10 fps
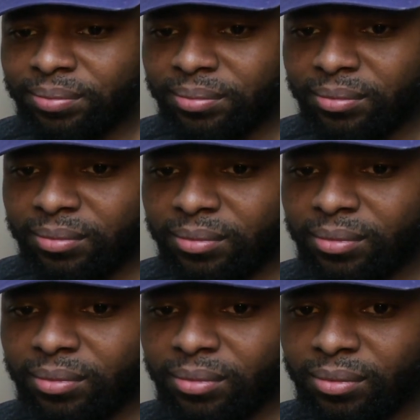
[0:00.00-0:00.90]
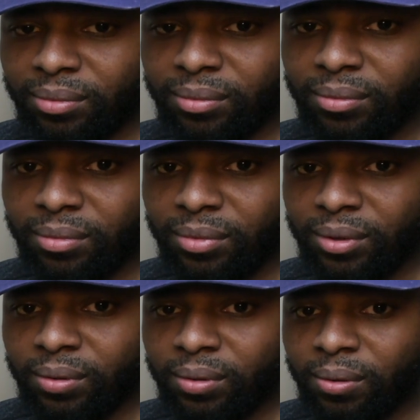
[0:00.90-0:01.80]

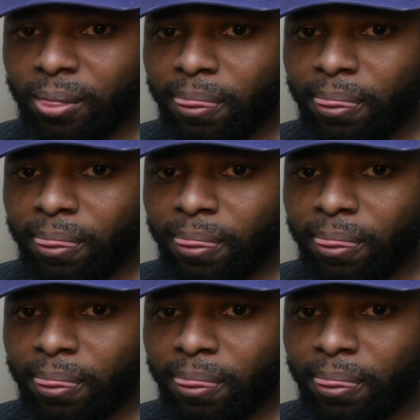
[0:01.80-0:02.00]
(silence)